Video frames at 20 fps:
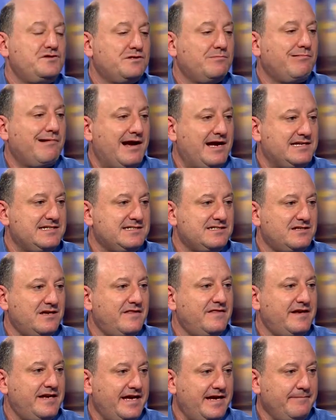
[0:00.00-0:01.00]
surprises
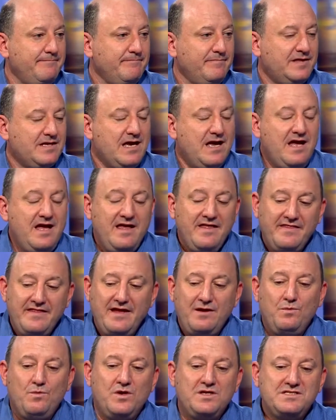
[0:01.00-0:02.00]
on the day.
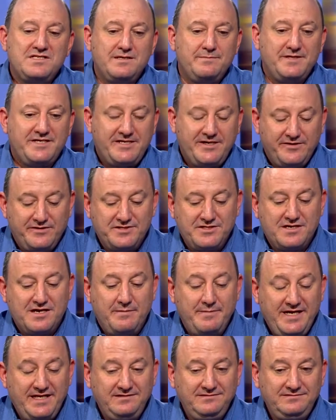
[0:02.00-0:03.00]
Then once the materials
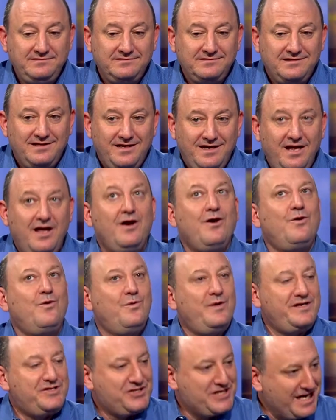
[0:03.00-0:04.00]
come in,
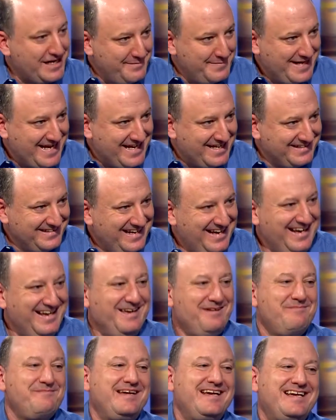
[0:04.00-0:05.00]
we check them again.
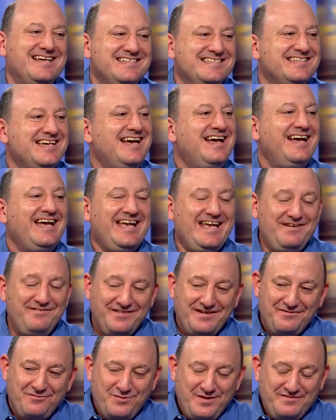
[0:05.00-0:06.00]
Because
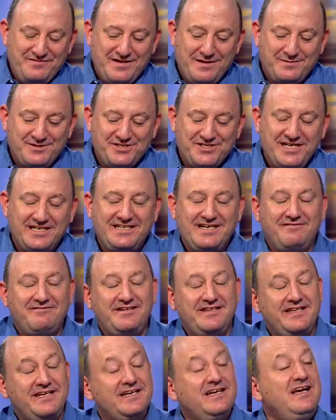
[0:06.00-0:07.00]
even if we've double checked
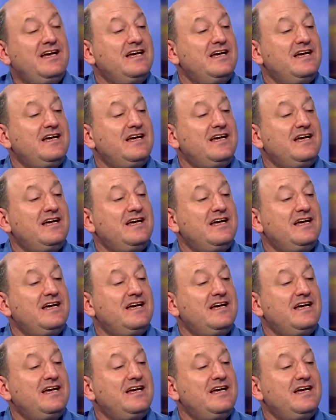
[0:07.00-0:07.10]
everything,